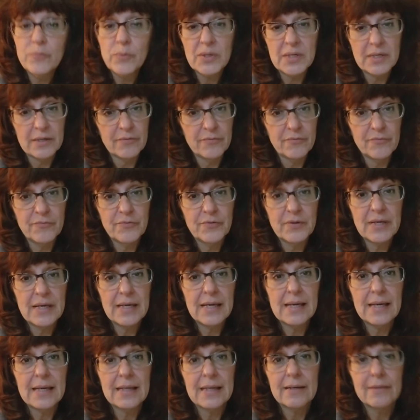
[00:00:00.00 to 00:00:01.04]
what if,
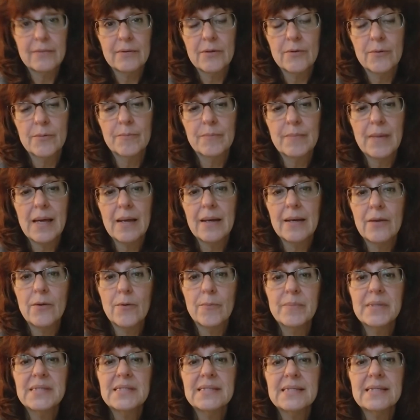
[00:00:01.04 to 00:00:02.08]
and they're, and they're
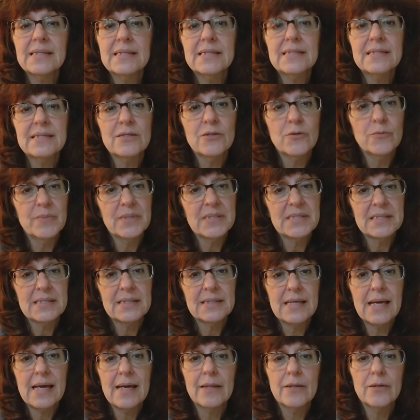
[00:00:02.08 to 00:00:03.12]
missing this and they're
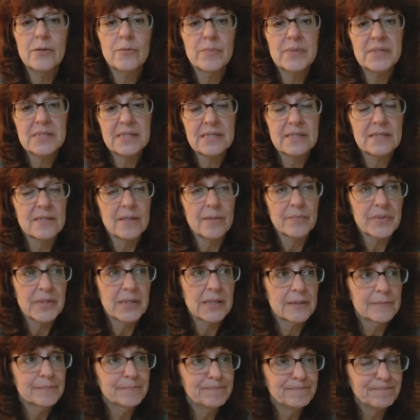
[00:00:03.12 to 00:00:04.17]
missing that and they're missing
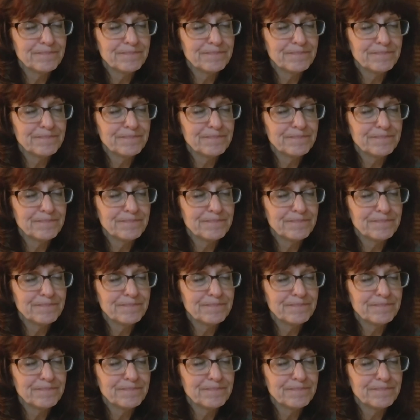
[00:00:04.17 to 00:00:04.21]
something.